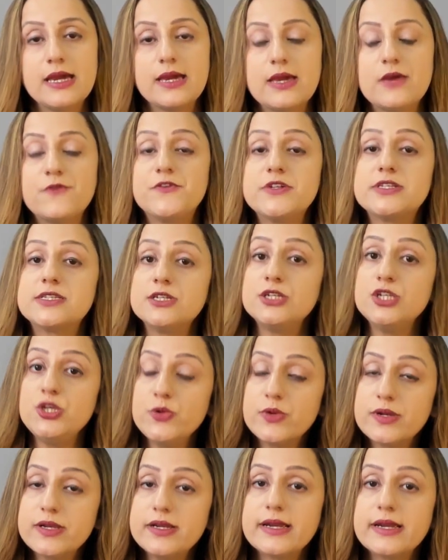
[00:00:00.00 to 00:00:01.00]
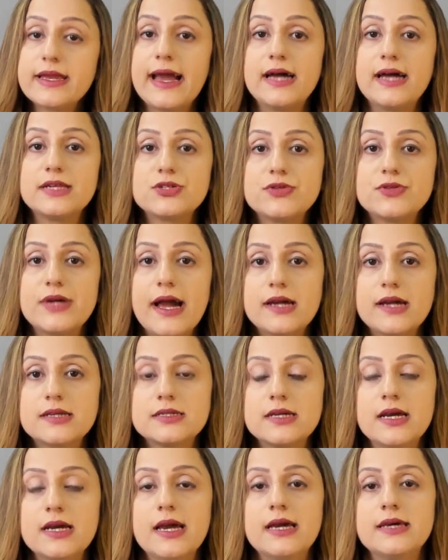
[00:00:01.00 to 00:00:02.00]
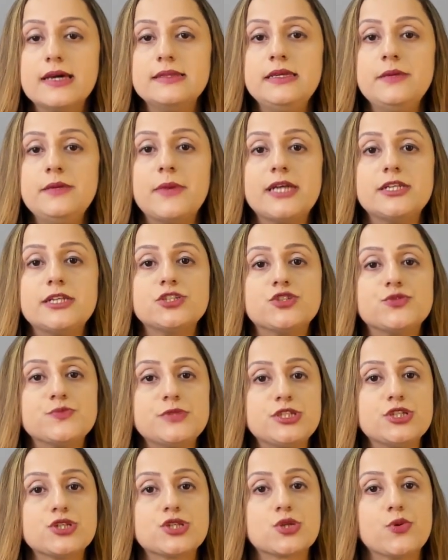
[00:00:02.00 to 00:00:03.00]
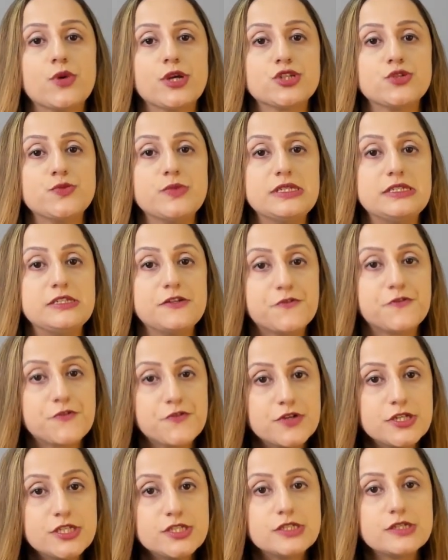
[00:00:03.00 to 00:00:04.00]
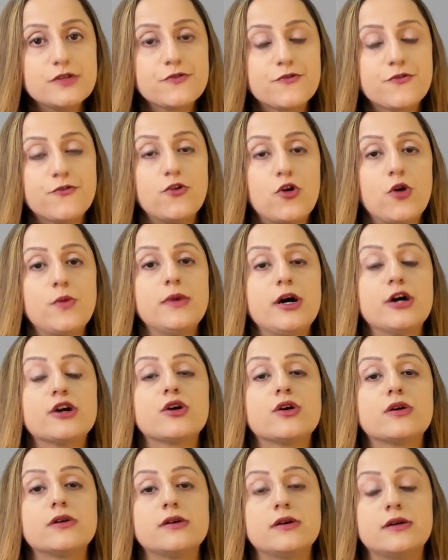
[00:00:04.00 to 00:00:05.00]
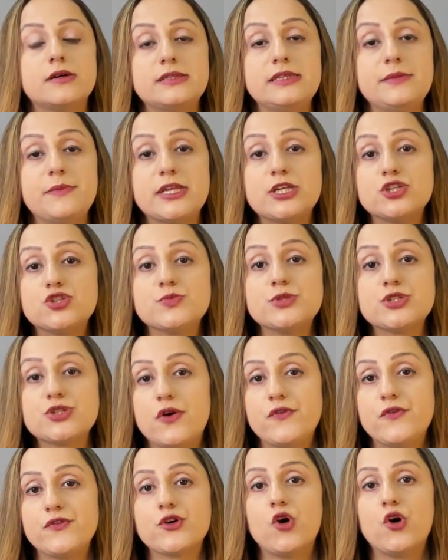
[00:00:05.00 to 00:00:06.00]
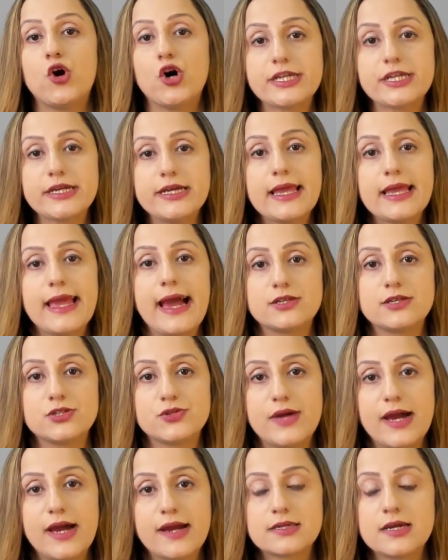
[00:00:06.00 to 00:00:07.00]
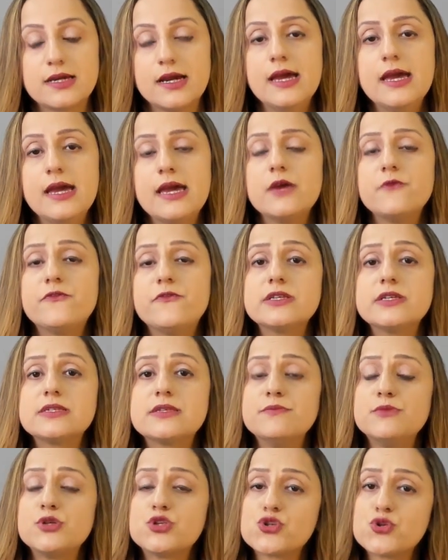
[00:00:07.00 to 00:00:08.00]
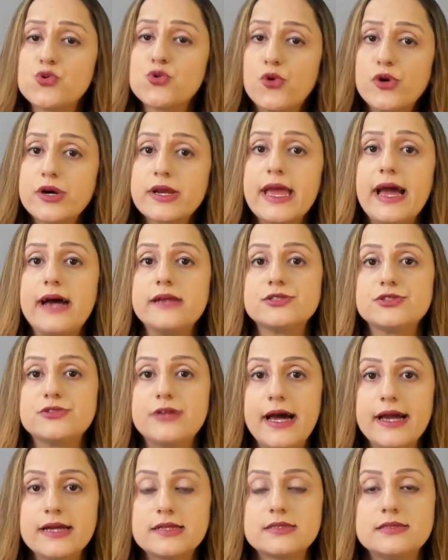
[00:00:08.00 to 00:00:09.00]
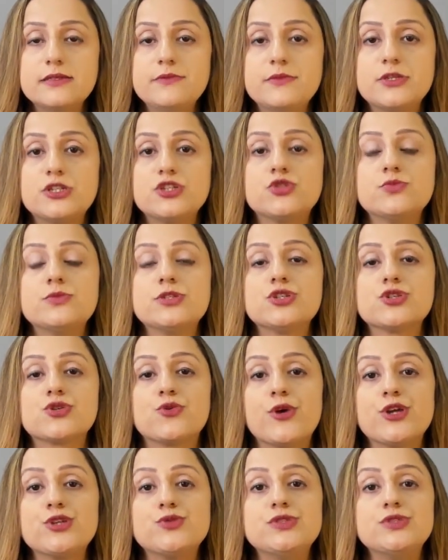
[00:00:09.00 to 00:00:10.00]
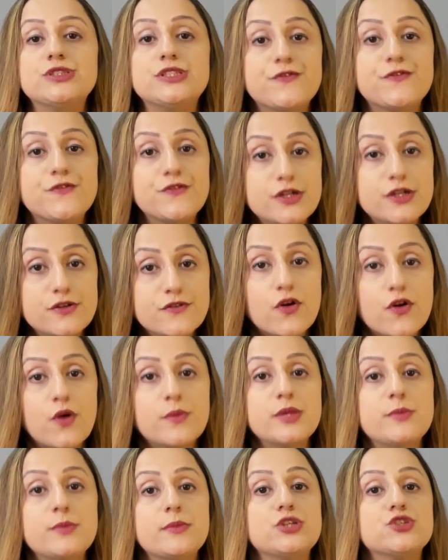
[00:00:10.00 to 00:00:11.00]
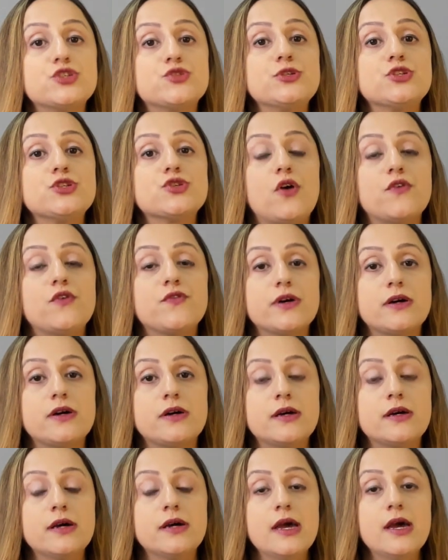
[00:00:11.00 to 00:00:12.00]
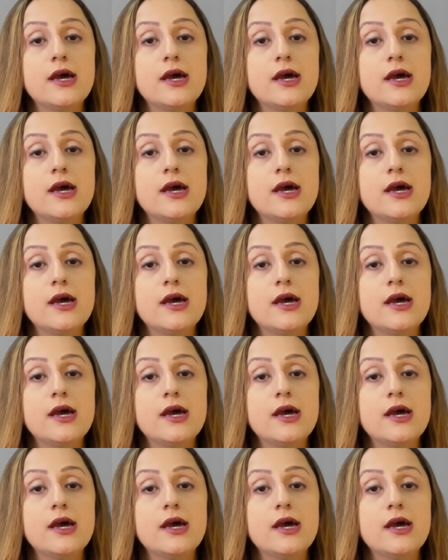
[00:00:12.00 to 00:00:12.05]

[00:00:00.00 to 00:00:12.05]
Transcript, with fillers: If it's a nuclear cataract, the management is going to be different from a uh, the management of a cortical cataract. If it is a mature cataract, the management is going to differ from the management of a